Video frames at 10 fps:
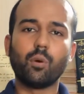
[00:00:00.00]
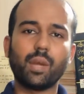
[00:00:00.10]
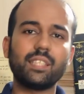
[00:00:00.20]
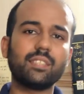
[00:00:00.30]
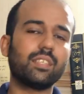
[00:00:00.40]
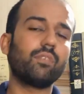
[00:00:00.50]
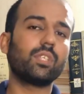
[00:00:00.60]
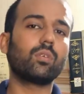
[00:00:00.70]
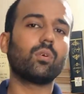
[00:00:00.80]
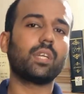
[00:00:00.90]
Why there is a
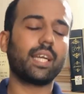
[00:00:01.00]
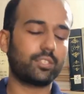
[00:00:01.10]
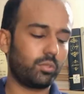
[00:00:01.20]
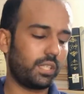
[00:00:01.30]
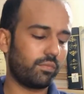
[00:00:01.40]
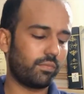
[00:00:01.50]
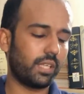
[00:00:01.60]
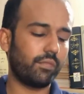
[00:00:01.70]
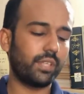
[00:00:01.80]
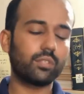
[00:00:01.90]
wind cold? Actually,
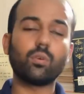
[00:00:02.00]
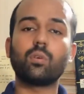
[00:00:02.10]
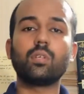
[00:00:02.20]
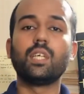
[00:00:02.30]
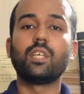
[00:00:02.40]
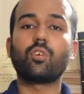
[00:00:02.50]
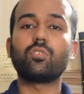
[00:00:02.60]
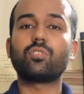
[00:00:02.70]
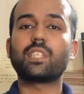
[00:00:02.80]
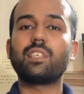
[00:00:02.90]
wind cold
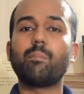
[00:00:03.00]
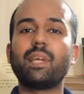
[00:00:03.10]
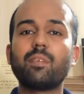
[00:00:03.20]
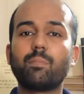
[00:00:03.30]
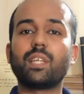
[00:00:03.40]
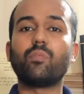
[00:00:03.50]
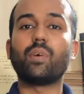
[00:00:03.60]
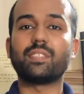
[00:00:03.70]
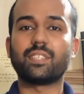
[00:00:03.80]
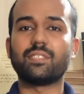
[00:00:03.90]
constrict the many blood
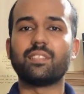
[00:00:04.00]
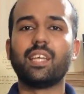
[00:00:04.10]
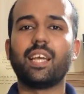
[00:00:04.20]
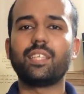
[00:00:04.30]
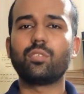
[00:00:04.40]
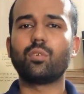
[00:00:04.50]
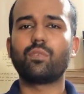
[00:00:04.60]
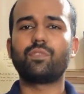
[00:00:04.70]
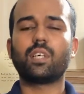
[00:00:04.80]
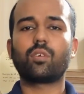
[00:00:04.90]
vessels, and
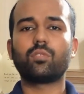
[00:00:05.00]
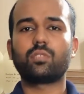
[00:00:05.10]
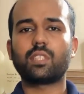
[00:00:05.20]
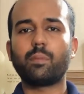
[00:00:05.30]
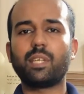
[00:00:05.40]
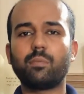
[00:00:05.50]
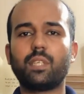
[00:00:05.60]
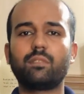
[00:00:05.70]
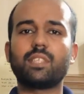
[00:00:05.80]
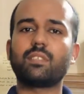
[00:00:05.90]
if the constrict the many
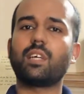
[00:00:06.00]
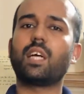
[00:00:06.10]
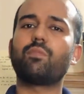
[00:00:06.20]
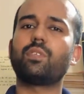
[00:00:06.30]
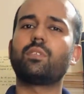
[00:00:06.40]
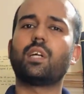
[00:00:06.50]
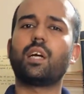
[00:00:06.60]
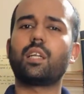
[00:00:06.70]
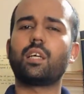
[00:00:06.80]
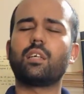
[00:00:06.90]
blood vessels,
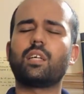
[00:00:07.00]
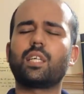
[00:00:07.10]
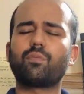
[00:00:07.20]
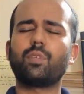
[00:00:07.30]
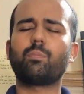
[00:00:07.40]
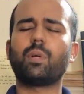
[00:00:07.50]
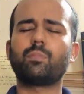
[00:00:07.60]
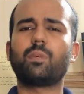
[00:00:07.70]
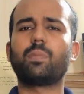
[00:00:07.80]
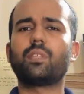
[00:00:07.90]
heart will
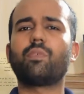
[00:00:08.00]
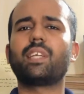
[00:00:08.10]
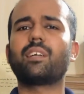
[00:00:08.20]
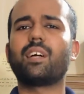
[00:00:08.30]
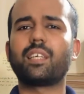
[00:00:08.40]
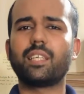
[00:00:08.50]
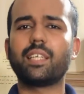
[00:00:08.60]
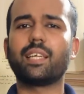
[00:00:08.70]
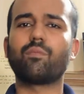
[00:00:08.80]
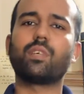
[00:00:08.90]
pump the blood very
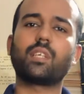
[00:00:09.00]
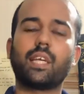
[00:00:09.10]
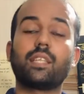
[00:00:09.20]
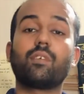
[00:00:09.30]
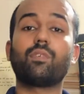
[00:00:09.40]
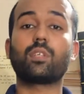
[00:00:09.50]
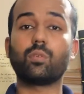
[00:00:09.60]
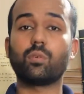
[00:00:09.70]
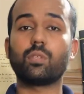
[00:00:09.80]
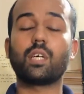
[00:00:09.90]
hardly, and the
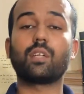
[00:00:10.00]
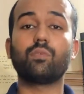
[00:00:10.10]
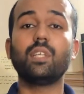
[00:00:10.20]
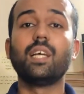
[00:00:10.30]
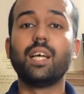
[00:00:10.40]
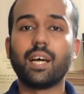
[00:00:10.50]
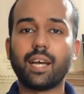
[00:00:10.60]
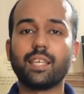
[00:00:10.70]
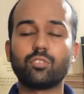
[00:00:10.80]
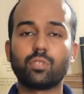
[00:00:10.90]
workload on the heart will
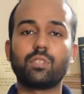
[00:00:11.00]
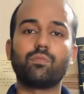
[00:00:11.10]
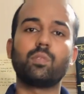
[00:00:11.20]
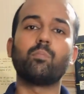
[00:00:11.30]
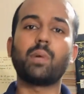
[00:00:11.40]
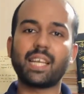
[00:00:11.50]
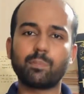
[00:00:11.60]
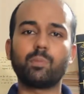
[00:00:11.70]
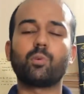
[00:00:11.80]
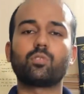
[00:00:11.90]
high. So it
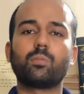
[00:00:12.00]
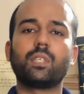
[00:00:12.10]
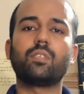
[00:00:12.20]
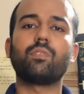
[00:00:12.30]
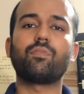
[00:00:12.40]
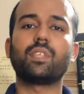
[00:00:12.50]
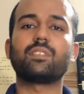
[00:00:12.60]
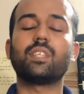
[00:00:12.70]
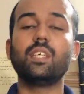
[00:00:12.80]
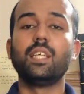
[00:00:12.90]
might be possible it will
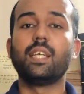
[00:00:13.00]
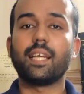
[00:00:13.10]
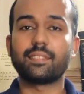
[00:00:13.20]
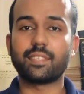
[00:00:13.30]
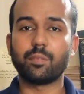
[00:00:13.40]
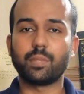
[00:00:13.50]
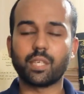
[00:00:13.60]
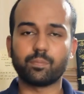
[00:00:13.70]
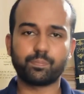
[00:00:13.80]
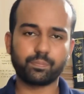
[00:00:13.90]
face the
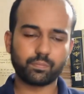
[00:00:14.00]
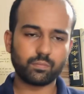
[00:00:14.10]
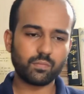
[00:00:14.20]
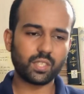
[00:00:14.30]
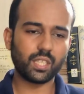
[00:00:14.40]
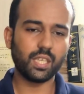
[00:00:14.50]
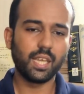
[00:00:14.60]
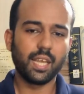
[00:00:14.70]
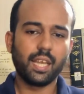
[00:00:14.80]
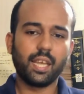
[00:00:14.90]
ischemia.
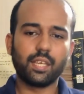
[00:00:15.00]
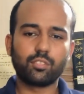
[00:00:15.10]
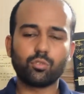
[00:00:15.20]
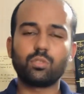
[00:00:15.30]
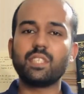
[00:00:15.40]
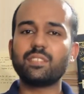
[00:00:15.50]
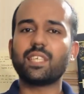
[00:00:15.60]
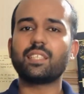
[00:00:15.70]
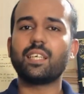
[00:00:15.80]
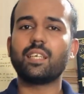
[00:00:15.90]
So these
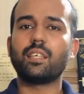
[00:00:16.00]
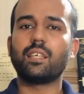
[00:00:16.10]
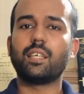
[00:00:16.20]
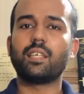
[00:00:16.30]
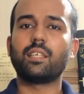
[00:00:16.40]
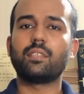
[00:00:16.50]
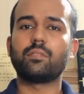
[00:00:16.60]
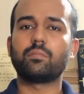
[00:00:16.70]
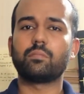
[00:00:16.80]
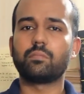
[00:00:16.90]
are the
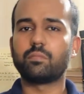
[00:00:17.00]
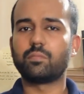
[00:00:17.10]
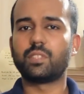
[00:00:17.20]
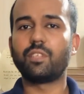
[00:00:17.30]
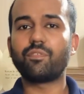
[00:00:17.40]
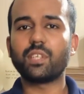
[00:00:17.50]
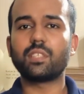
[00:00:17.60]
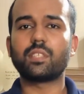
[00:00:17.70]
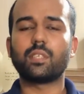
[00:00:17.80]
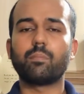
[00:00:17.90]

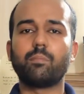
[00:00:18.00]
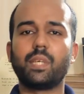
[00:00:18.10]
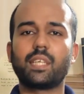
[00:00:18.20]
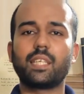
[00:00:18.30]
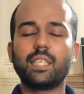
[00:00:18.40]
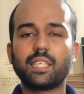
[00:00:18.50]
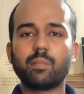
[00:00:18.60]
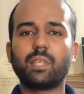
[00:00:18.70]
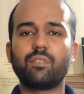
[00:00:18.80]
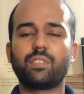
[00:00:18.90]
different
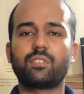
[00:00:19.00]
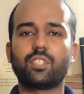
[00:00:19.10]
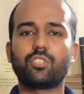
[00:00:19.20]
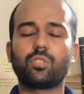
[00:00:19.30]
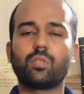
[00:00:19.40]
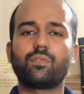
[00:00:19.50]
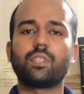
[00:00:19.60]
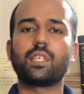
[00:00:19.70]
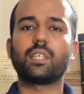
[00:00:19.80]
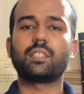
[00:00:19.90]
clinical manifestation of
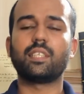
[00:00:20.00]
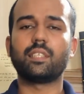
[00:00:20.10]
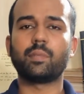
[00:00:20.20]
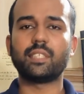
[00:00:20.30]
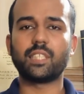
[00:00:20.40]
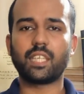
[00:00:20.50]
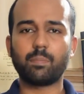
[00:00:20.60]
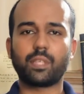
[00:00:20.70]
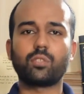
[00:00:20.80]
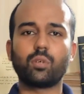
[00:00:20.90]
the angina
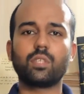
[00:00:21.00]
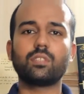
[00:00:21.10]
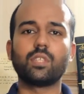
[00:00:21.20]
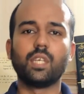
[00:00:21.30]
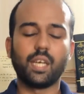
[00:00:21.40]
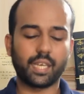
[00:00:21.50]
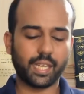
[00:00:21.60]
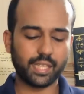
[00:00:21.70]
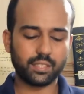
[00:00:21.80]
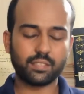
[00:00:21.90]
pectoris.
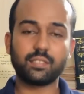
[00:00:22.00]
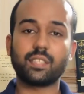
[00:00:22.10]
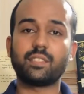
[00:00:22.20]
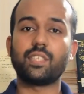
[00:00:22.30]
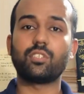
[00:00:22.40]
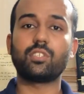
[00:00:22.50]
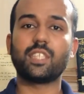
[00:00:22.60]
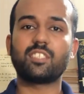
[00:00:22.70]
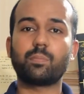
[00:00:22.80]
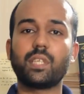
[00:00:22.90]
Again, this is a central
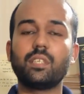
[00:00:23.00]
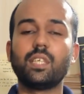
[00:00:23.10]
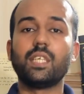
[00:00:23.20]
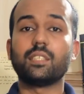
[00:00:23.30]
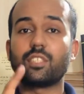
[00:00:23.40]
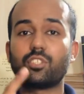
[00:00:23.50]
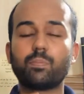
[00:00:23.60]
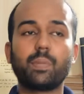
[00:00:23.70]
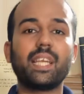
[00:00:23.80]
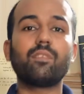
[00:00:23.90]
chest pain. The
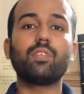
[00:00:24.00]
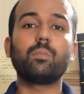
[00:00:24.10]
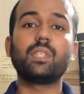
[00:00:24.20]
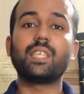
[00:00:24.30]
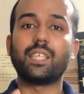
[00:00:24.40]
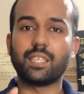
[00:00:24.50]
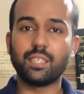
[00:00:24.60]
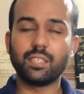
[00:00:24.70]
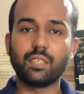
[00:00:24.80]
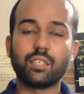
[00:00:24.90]
pain will be the
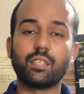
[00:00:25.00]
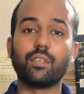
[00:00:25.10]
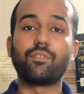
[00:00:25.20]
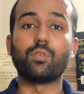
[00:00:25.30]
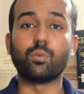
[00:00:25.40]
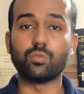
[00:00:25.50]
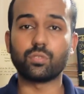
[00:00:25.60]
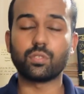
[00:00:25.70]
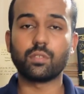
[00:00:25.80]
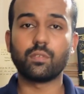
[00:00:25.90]
dull, diffused.